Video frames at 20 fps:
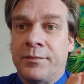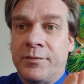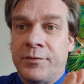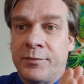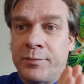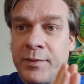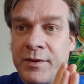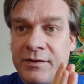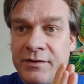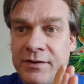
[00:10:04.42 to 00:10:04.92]

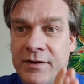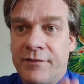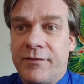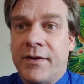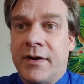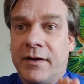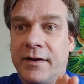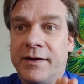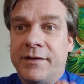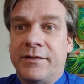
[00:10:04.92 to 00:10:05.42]

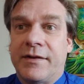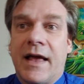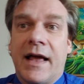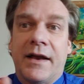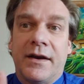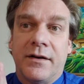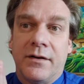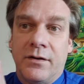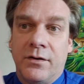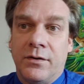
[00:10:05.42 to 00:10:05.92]
specifically
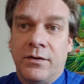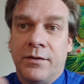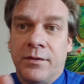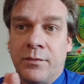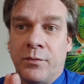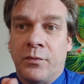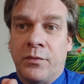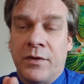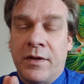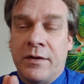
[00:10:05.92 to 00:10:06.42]
said
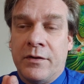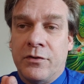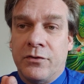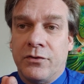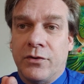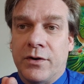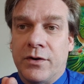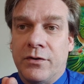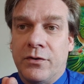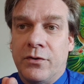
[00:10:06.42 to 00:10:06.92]
that you
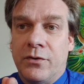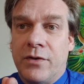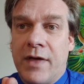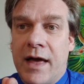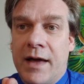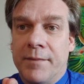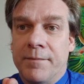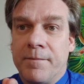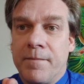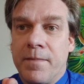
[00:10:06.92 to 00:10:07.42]
shouldn't do
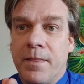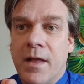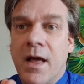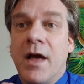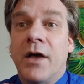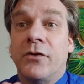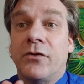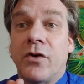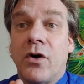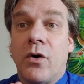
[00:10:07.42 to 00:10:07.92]
that.
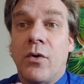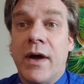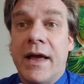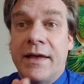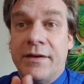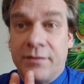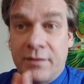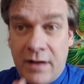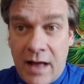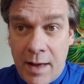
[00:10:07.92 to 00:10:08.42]
So
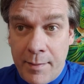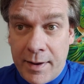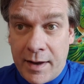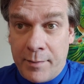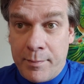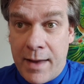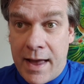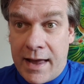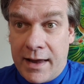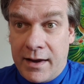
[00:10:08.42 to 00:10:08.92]

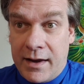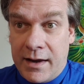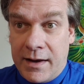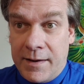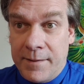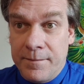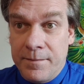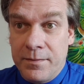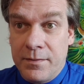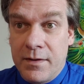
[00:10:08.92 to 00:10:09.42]
Islamic
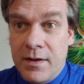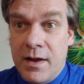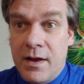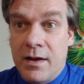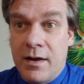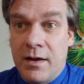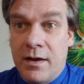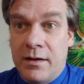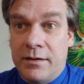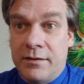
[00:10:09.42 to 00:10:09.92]
banking
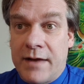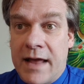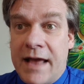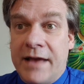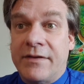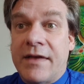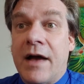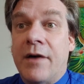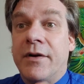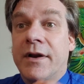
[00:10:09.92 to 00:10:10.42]

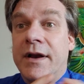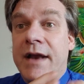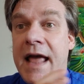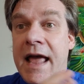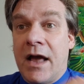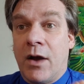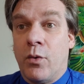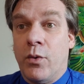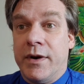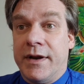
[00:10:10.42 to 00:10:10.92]
takes out an
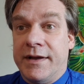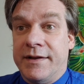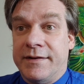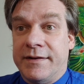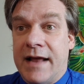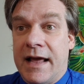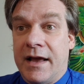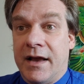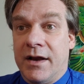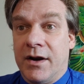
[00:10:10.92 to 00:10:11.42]
equity
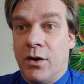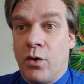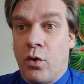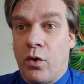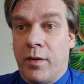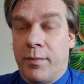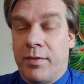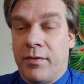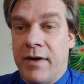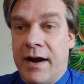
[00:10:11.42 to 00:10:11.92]
stake in a
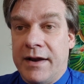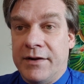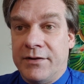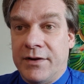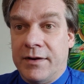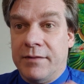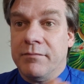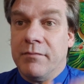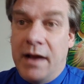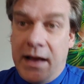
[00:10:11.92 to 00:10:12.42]

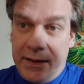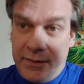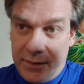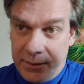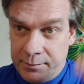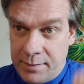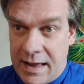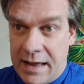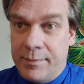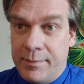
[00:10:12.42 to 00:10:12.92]
corporation, and the
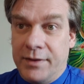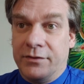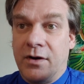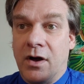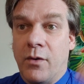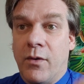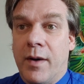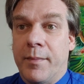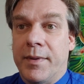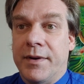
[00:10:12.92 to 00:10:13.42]
payments
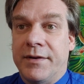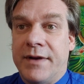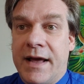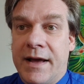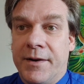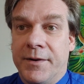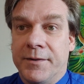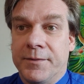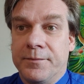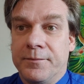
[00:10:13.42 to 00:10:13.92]
go up and
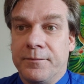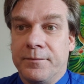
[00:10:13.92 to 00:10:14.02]
down.